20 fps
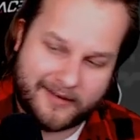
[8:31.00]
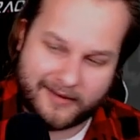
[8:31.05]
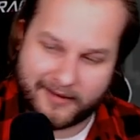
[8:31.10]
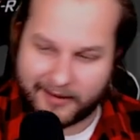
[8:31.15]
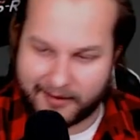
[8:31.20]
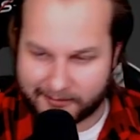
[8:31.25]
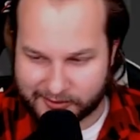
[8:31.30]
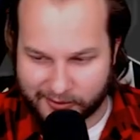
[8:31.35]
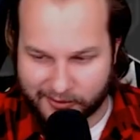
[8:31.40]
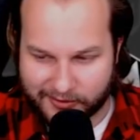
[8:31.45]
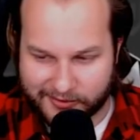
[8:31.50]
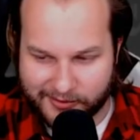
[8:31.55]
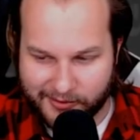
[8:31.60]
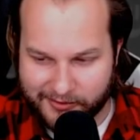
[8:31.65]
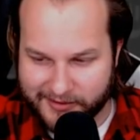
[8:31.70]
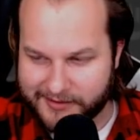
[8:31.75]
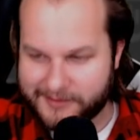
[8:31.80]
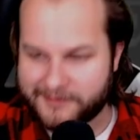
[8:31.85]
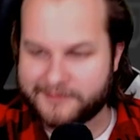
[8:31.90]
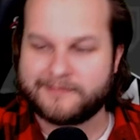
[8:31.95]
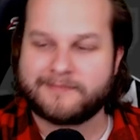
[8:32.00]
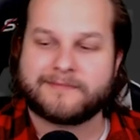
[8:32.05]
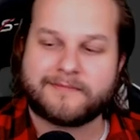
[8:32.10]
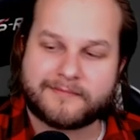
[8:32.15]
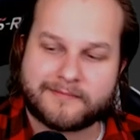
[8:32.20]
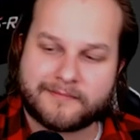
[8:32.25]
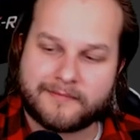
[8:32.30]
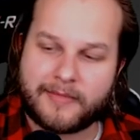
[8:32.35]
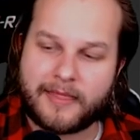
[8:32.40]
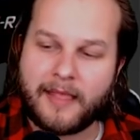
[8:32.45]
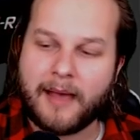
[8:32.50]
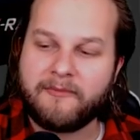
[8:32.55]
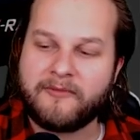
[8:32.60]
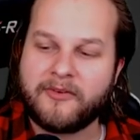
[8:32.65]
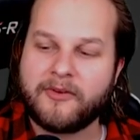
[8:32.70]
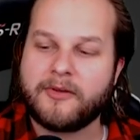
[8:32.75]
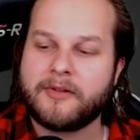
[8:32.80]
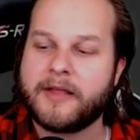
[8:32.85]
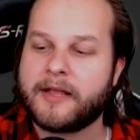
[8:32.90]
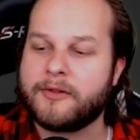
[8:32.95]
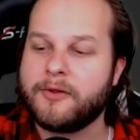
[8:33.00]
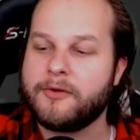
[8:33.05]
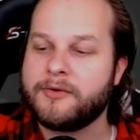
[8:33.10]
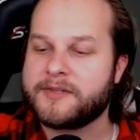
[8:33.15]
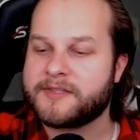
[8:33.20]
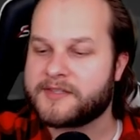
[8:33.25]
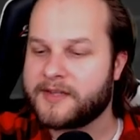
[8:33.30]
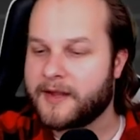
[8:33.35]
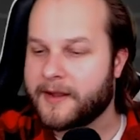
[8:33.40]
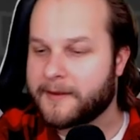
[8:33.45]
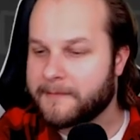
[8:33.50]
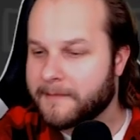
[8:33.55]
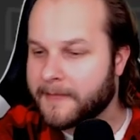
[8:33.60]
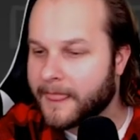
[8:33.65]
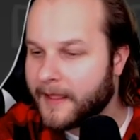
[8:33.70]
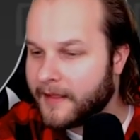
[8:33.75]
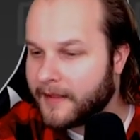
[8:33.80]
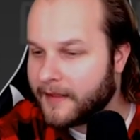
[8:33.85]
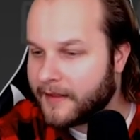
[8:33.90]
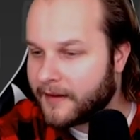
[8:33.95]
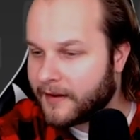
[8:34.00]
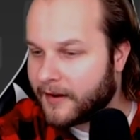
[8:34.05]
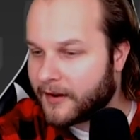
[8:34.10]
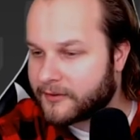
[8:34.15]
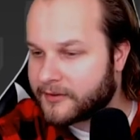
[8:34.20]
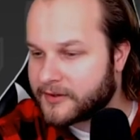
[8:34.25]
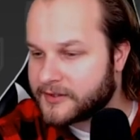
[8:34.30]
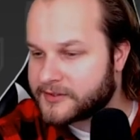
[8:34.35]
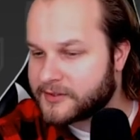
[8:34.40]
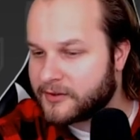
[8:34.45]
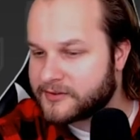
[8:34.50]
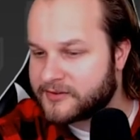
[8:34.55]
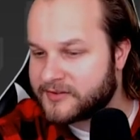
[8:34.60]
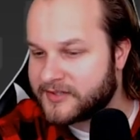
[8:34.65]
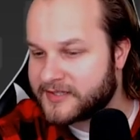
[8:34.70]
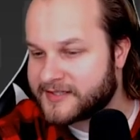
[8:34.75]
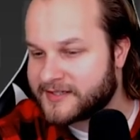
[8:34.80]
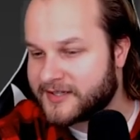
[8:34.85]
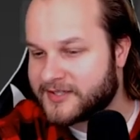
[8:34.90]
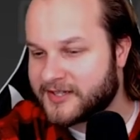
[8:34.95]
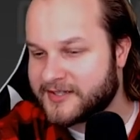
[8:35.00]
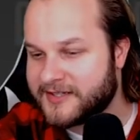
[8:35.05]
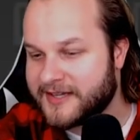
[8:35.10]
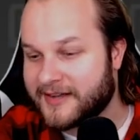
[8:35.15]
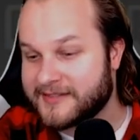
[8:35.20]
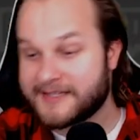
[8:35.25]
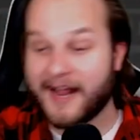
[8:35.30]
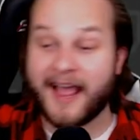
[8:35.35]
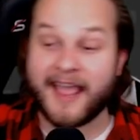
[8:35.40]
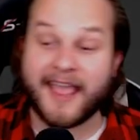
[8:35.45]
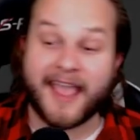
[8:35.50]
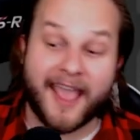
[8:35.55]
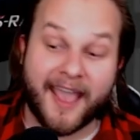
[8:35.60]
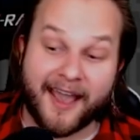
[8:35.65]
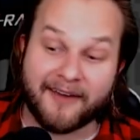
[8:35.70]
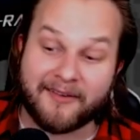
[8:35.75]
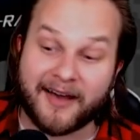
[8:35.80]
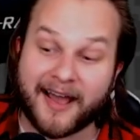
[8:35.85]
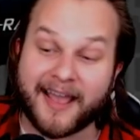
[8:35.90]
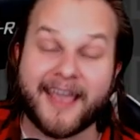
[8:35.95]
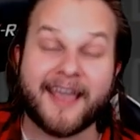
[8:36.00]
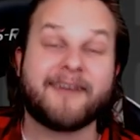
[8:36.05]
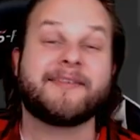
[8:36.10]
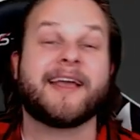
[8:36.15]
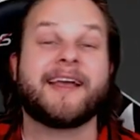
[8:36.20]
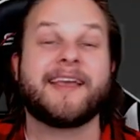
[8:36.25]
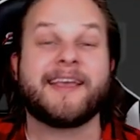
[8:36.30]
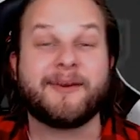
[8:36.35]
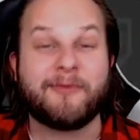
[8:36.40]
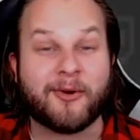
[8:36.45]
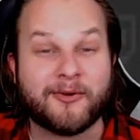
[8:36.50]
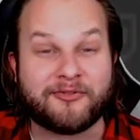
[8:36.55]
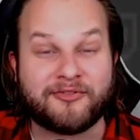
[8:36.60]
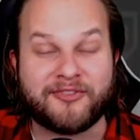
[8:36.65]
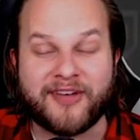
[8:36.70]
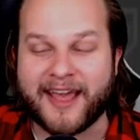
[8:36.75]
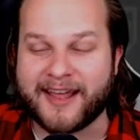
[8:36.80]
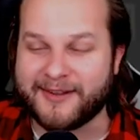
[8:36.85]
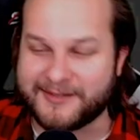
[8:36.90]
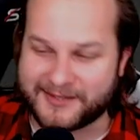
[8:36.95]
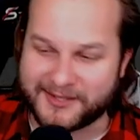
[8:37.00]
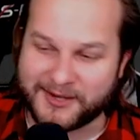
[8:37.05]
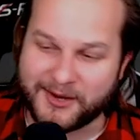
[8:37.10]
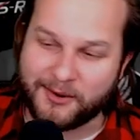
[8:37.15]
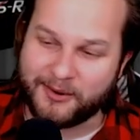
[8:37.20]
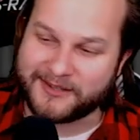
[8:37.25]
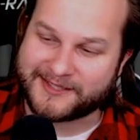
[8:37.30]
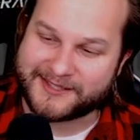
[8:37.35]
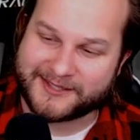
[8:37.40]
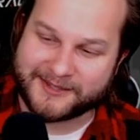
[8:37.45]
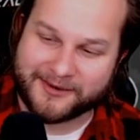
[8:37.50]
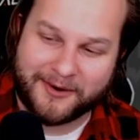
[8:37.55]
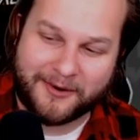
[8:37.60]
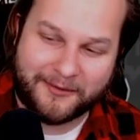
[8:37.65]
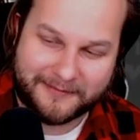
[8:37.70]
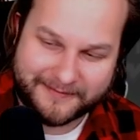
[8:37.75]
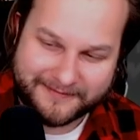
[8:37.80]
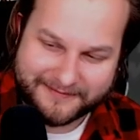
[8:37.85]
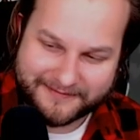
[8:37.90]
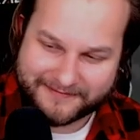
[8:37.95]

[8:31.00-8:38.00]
I'm George Lucas. I'm feeling like Lucas today. Uh, Chris also just like Judd Nelson. I am, I am. Yeah, he wore flannel too. It's true.